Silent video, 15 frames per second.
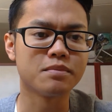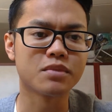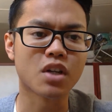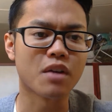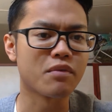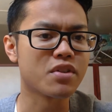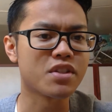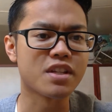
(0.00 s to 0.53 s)

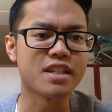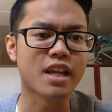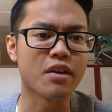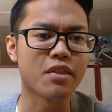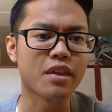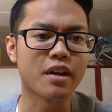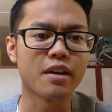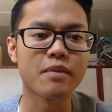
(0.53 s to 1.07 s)
conferences
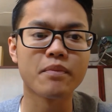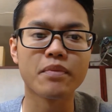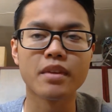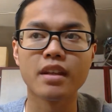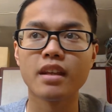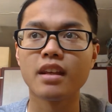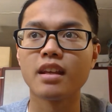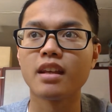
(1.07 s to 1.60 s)
out there,
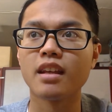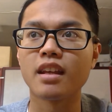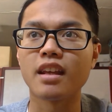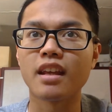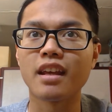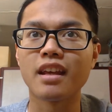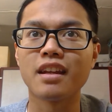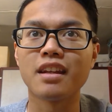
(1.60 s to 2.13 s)

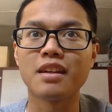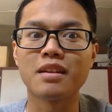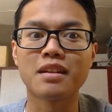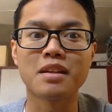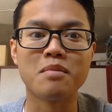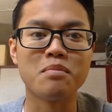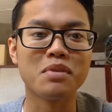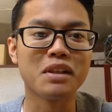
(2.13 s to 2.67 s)
and it
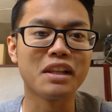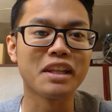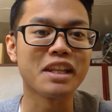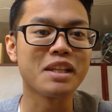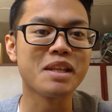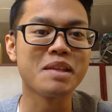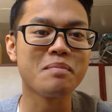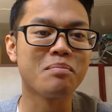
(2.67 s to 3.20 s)

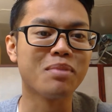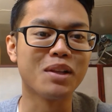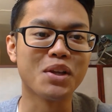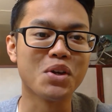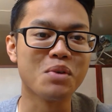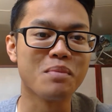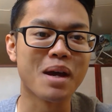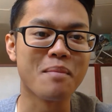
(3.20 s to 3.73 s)
completely
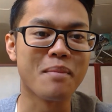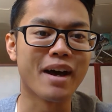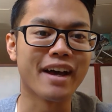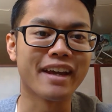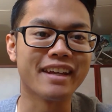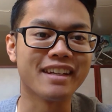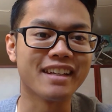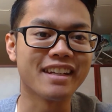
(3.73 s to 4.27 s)
blew my
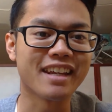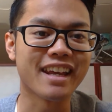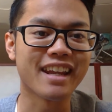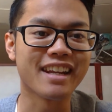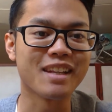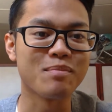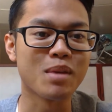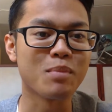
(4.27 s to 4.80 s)
mind.
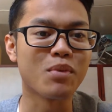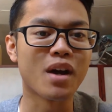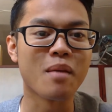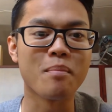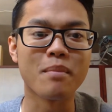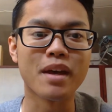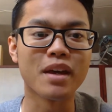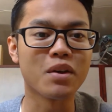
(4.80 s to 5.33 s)
And the people I
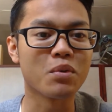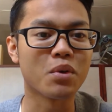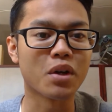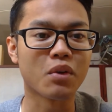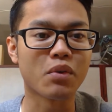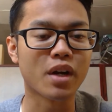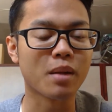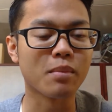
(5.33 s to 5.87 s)
met were
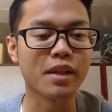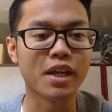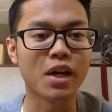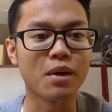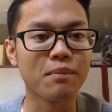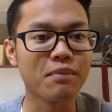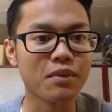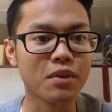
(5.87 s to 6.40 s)
incredibly
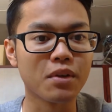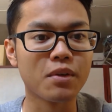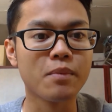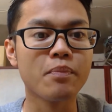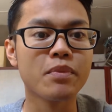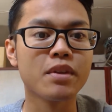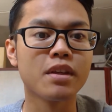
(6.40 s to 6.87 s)
helpful,